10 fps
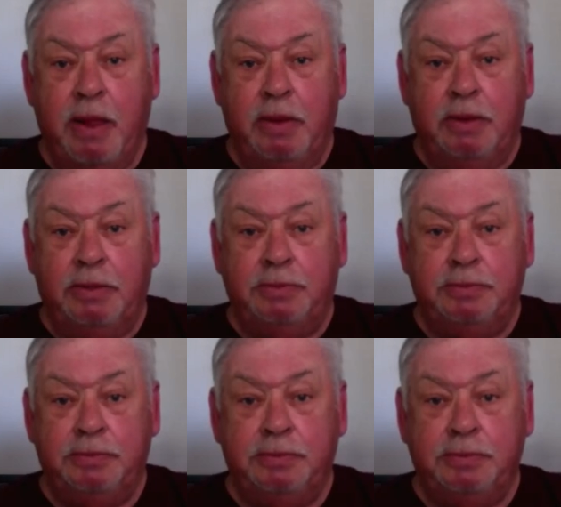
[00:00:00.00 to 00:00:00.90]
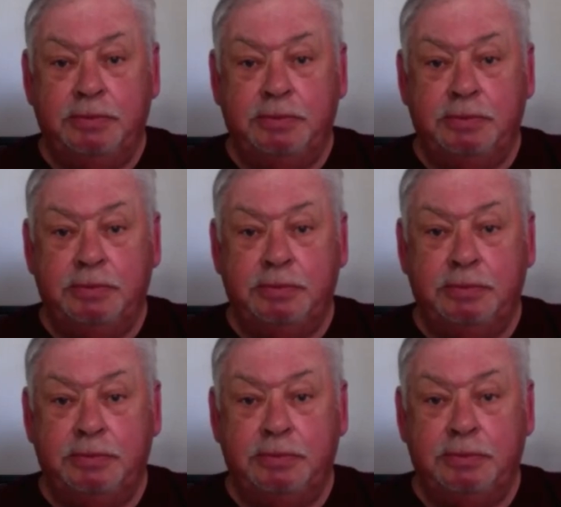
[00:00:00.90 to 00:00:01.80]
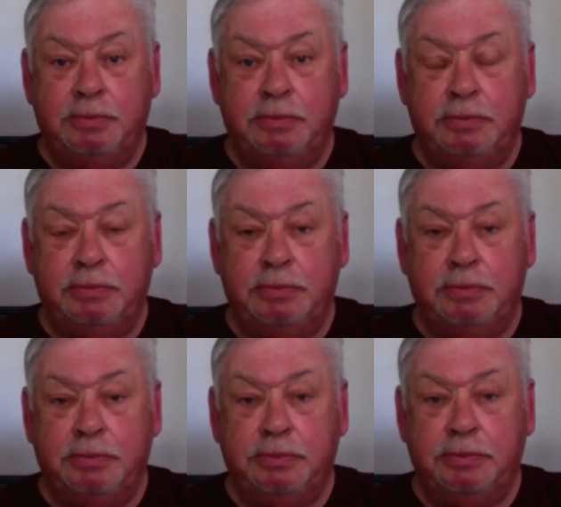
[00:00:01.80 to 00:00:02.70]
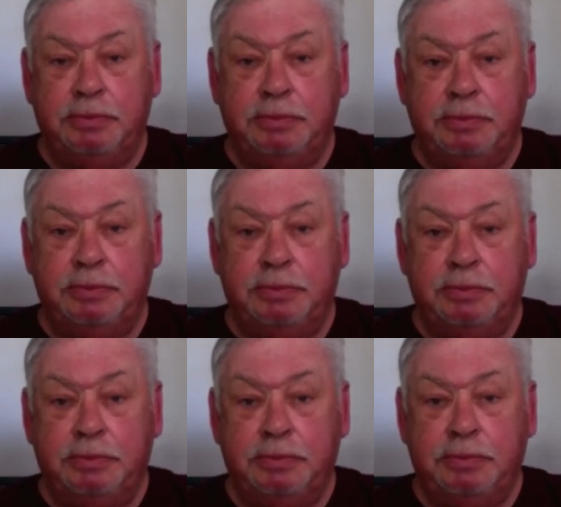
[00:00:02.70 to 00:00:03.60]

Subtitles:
Nothing is said.